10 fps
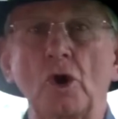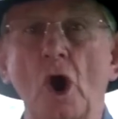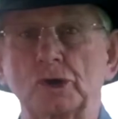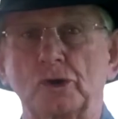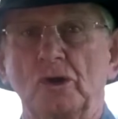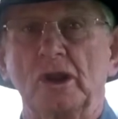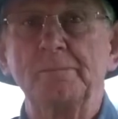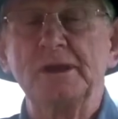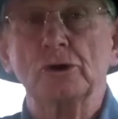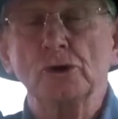cockerel, a
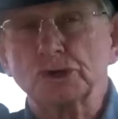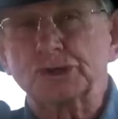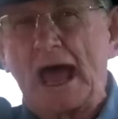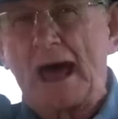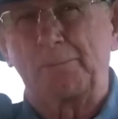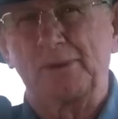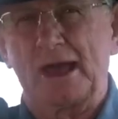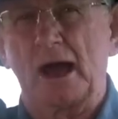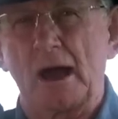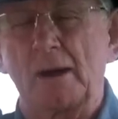big rooster up uh,
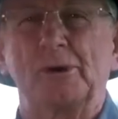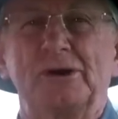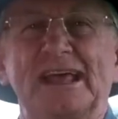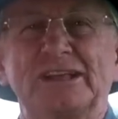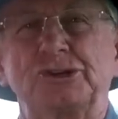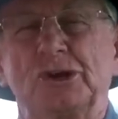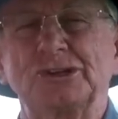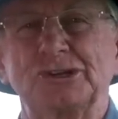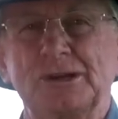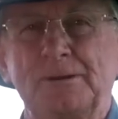up on that
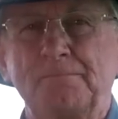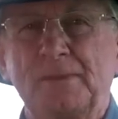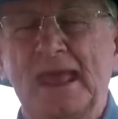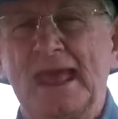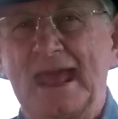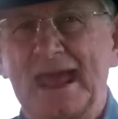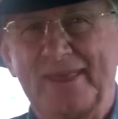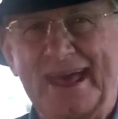church, and